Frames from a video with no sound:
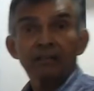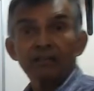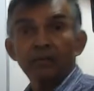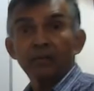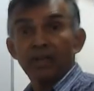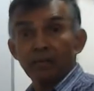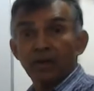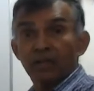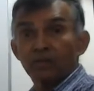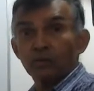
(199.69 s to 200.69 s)
It'll be 10
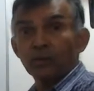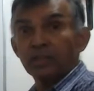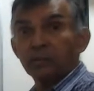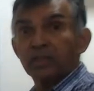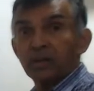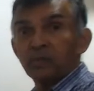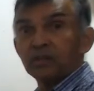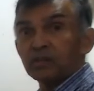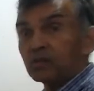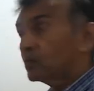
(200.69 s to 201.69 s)
minus 2, and it'll be 10
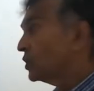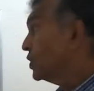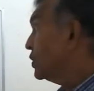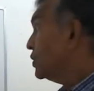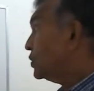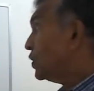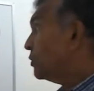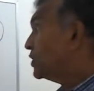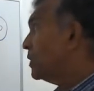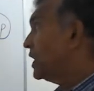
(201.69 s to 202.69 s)
plus 2. So
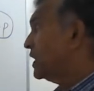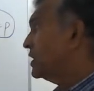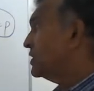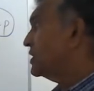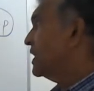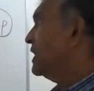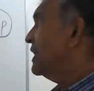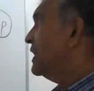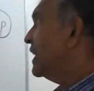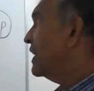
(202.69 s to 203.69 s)
which means
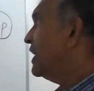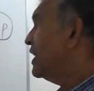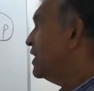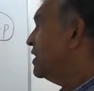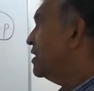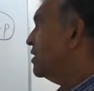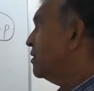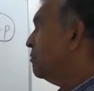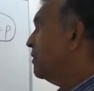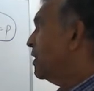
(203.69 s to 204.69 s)
that here
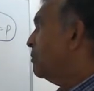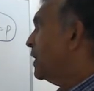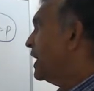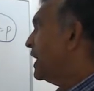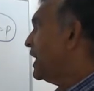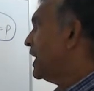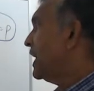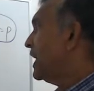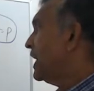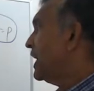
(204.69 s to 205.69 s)
my a will
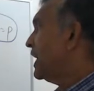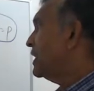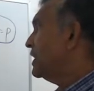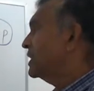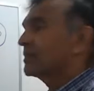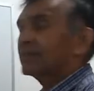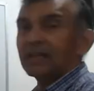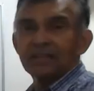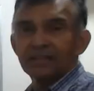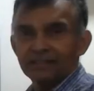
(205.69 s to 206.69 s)
be
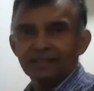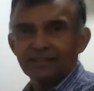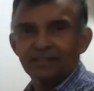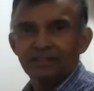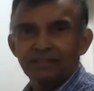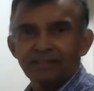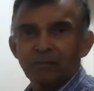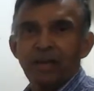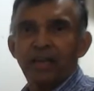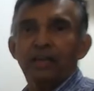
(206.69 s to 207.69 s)
just,
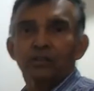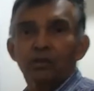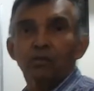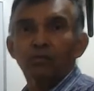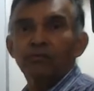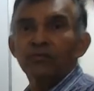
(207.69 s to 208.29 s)
my a is 2.